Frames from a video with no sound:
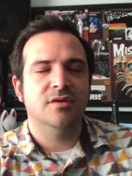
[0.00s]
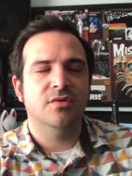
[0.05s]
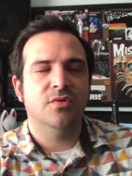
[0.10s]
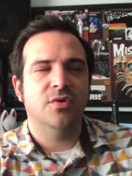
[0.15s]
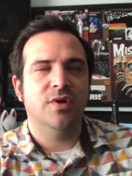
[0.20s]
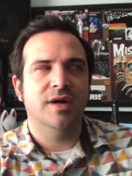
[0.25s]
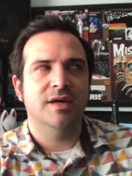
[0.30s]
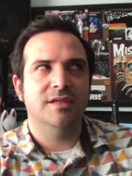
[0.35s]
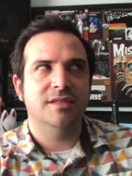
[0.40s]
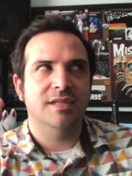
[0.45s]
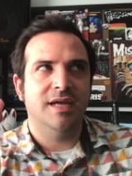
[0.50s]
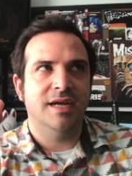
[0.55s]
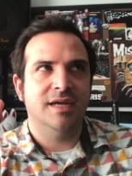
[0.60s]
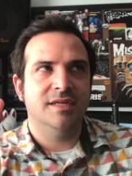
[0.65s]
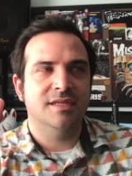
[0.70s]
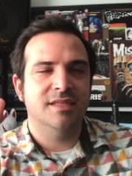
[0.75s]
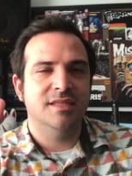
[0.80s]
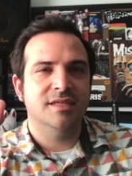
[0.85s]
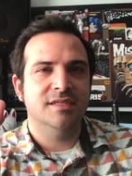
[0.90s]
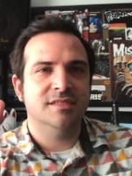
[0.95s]
or I
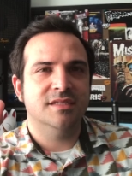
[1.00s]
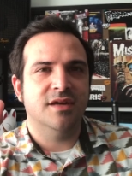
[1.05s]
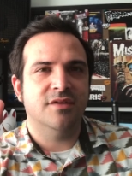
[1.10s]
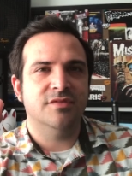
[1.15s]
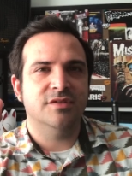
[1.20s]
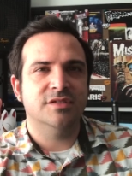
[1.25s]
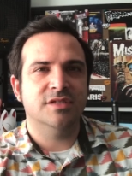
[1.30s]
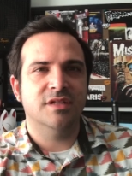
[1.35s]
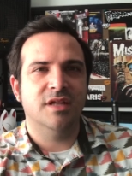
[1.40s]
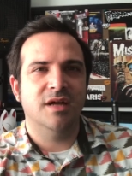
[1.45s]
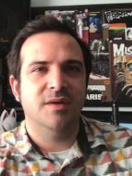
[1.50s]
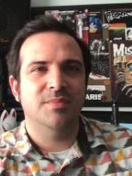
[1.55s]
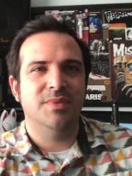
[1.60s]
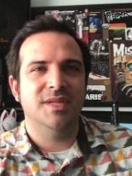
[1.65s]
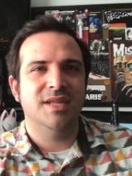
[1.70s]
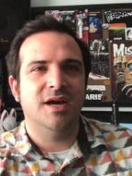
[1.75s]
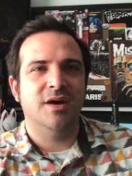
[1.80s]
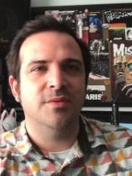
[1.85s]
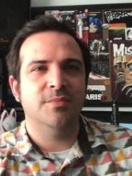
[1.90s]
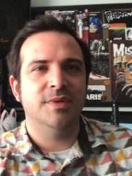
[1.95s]
liked these covers a lot, but
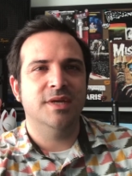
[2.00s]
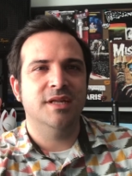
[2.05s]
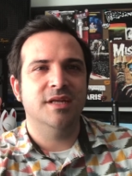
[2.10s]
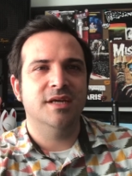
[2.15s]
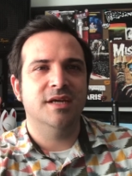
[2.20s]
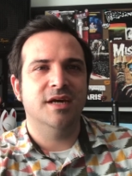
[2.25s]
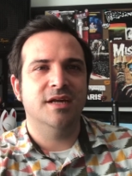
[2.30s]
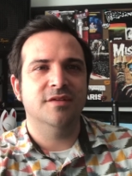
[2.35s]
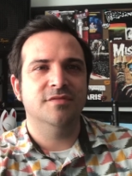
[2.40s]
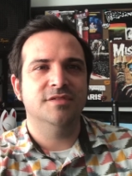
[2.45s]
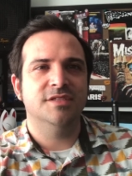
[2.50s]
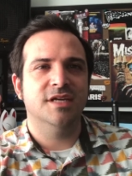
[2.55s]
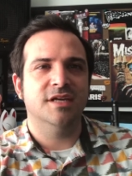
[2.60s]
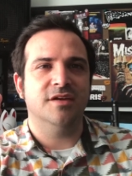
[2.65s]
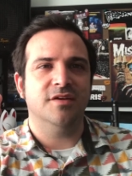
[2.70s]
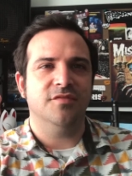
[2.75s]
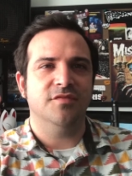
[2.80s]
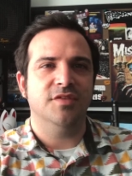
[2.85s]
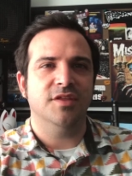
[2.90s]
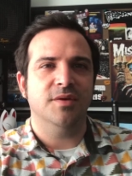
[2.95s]
now I'm getting kind of
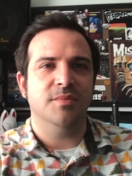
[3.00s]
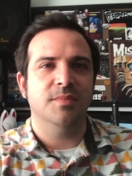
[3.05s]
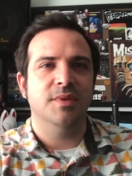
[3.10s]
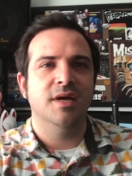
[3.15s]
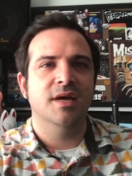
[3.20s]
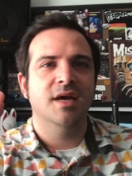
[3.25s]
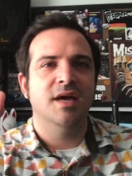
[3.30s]
sick of them.